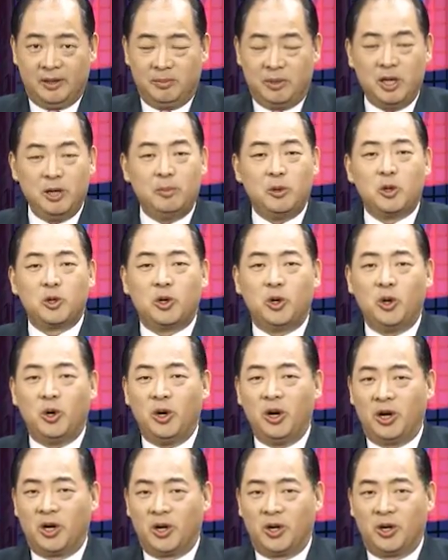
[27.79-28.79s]
People
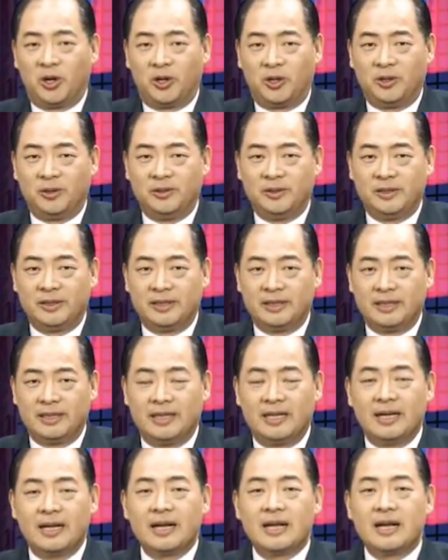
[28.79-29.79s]
call her
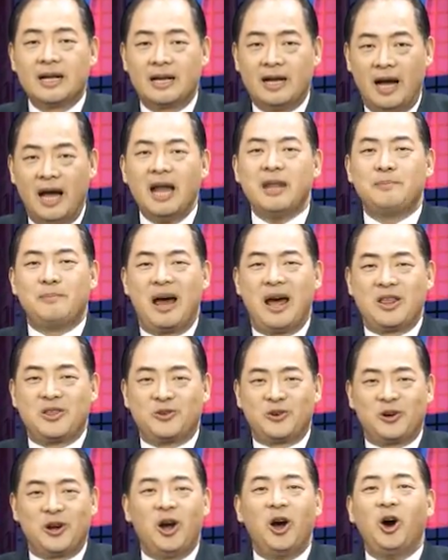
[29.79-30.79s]

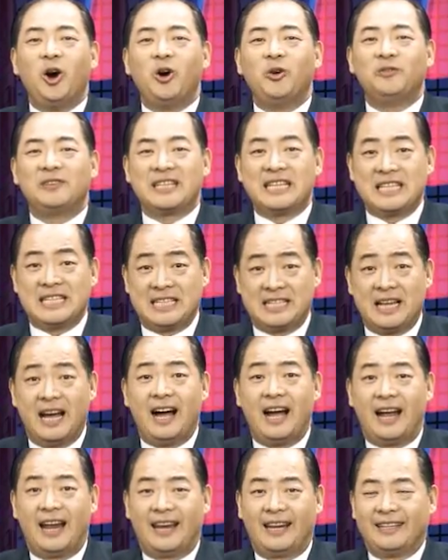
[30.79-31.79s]
Godmother of
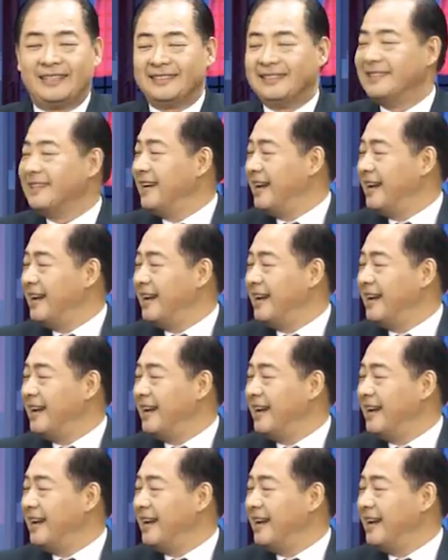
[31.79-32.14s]
Design.